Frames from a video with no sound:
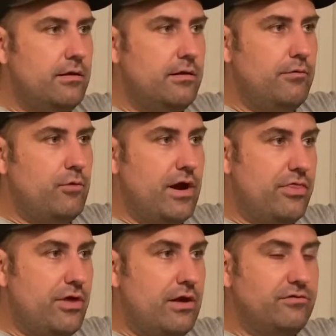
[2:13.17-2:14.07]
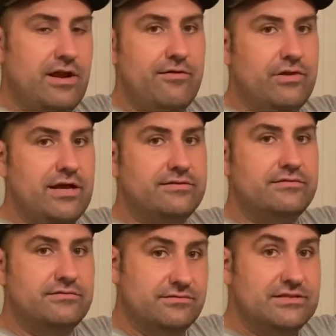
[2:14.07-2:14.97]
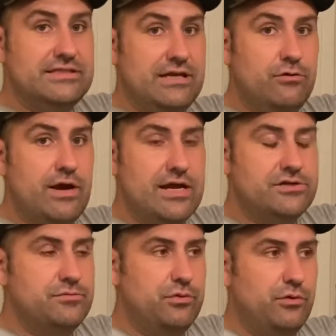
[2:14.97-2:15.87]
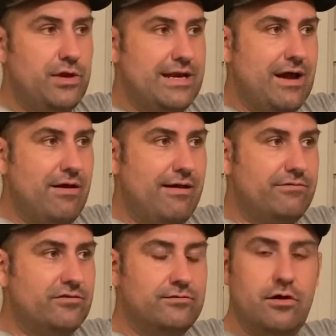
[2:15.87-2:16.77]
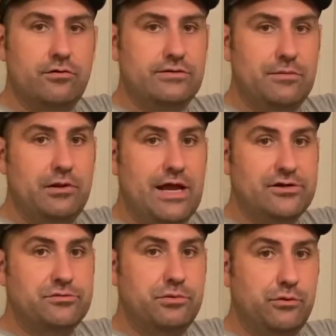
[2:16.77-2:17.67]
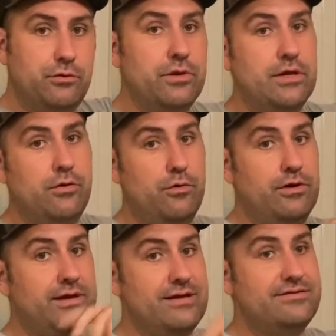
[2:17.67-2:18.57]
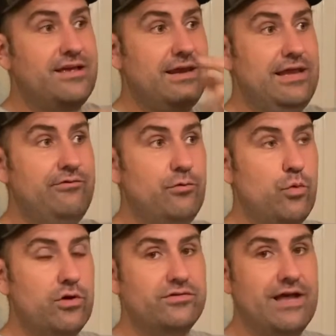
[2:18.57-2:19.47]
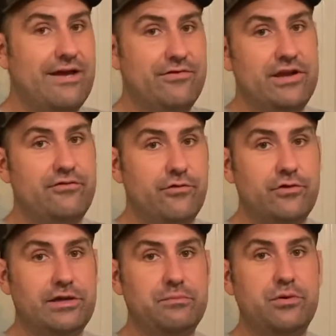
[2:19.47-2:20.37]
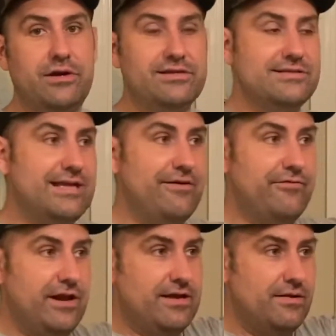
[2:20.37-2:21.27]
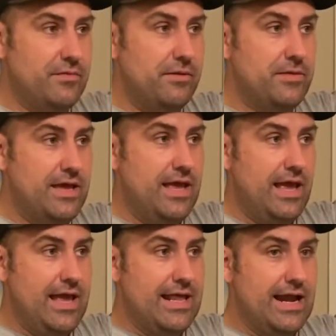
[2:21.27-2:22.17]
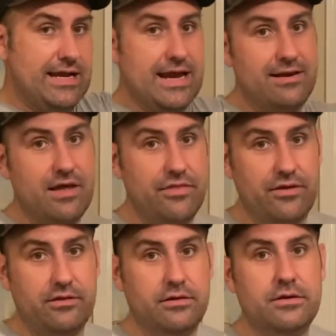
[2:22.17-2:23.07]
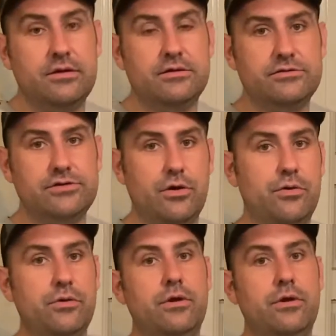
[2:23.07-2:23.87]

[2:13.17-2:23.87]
where I thought I was gonna have a nice single action pull, I now have this long double action pull, or like I said, even worse, I've inadvertently put it in safe and I come up and I got nothing. So